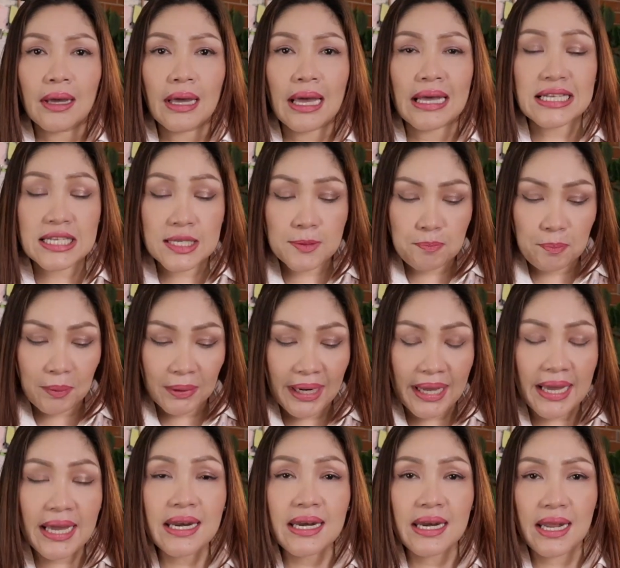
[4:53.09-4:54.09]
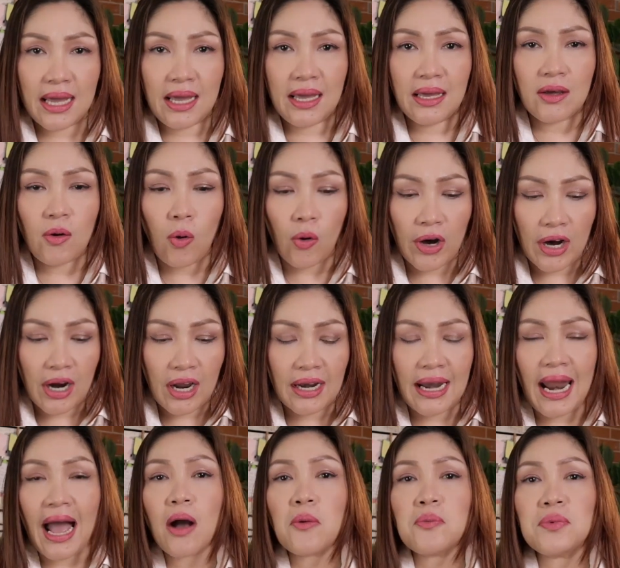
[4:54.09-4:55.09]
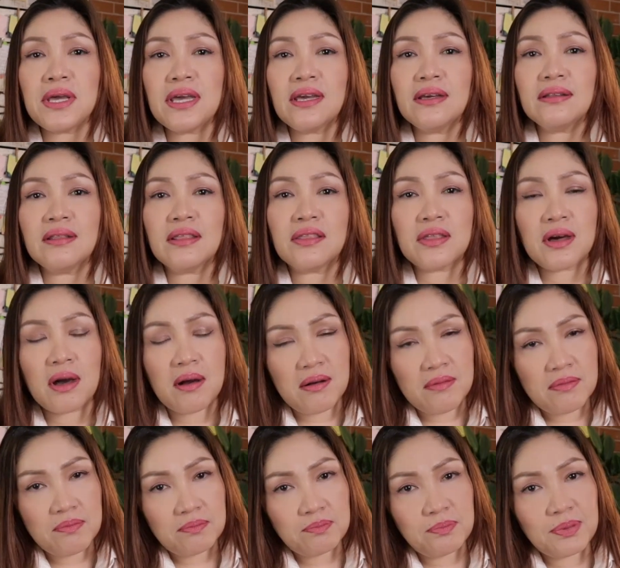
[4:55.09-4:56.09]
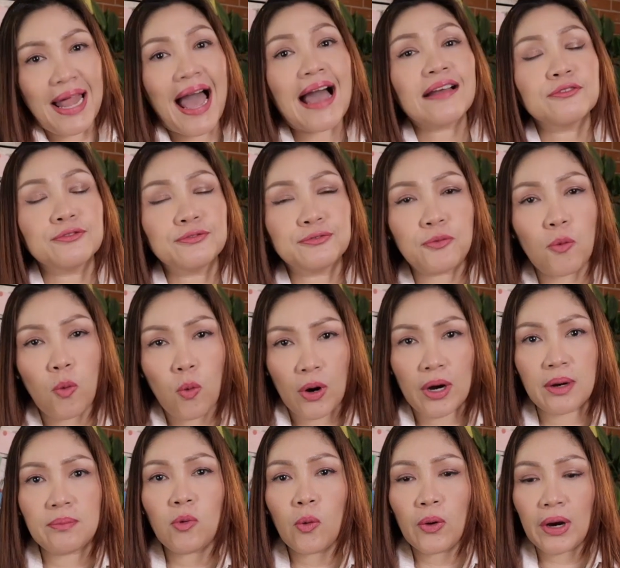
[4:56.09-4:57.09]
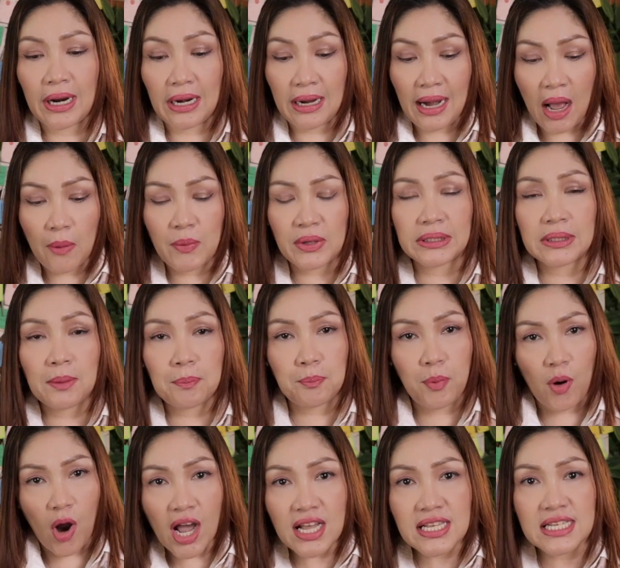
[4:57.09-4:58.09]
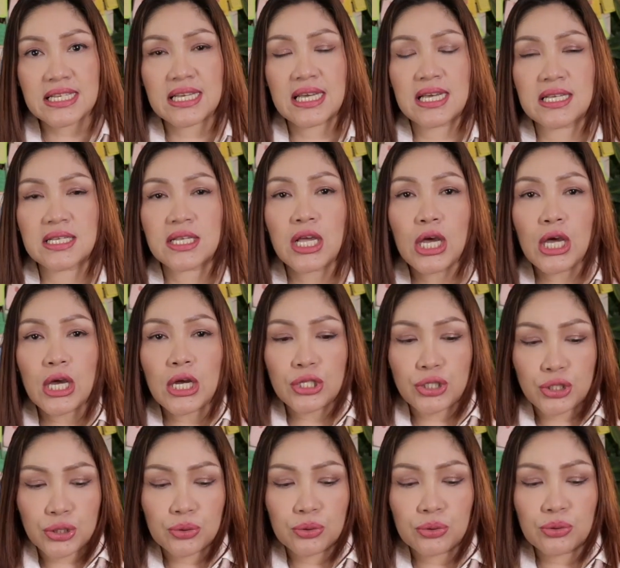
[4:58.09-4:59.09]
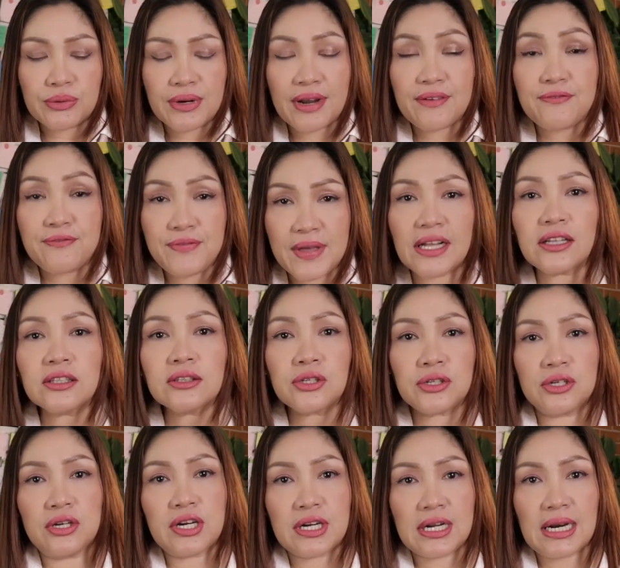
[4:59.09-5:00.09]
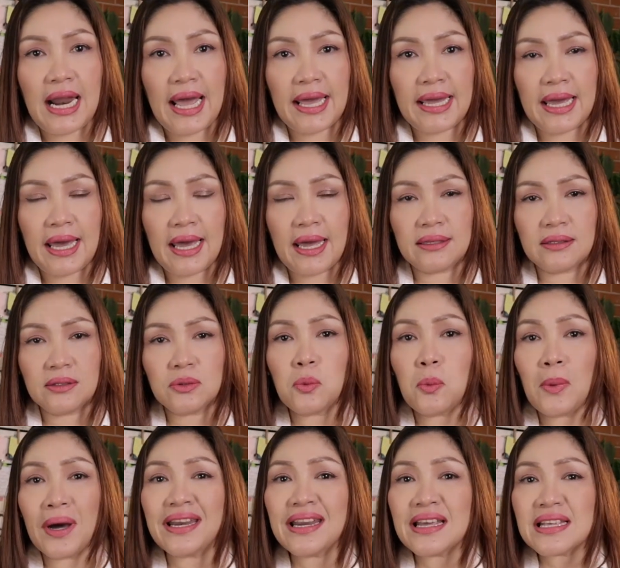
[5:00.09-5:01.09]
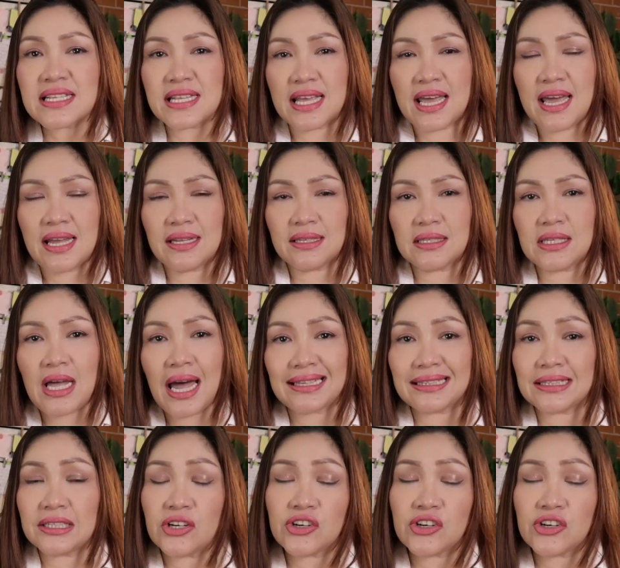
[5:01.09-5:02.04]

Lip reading: explaining or allowing the platform or allowing the process to reveal to your client what is it that